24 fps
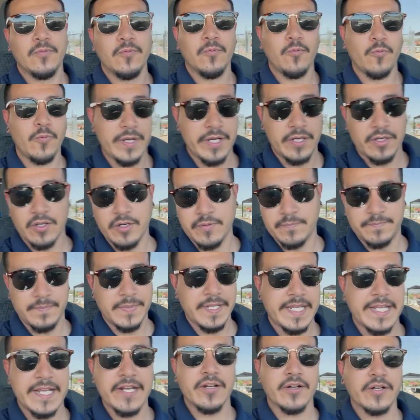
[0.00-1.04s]
we're
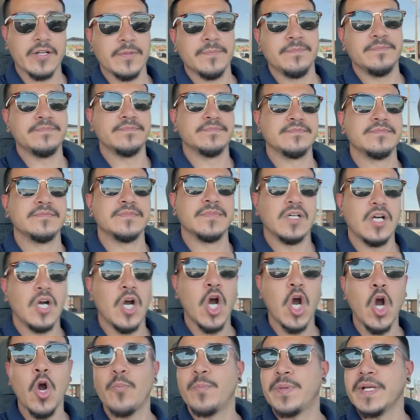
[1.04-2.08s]
here
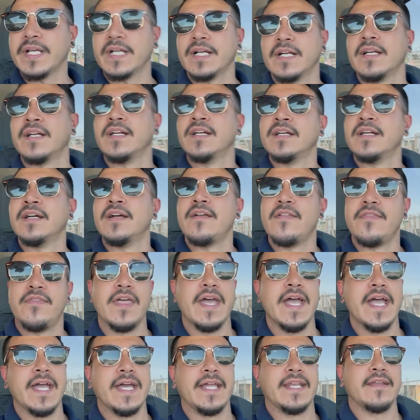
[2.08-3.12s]
hoping
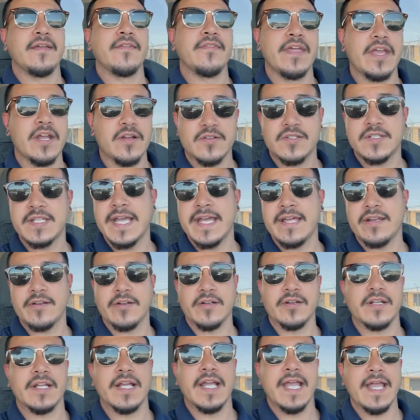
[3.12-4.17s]
that they're
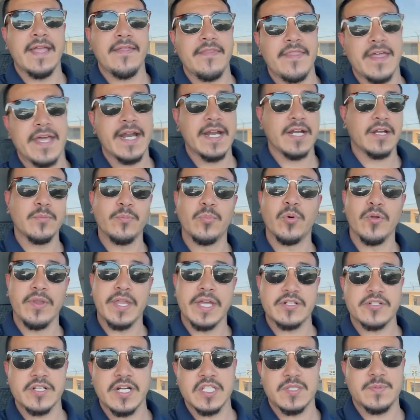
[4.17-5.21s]
standard and that I can pull that
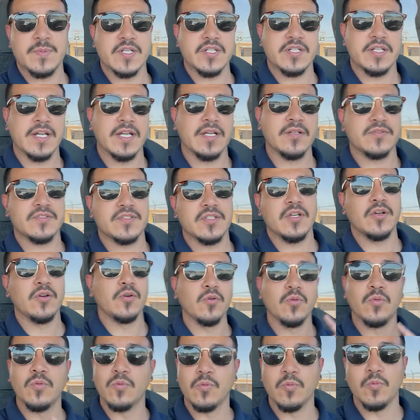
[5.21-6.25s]
transmission out. So
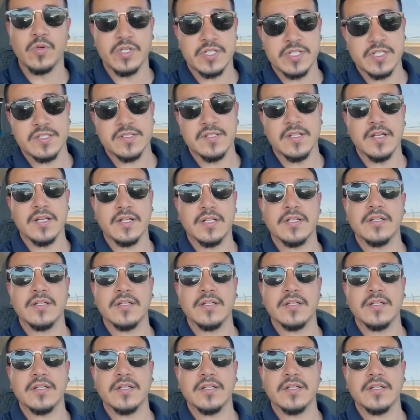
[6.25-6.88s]
wish us luck.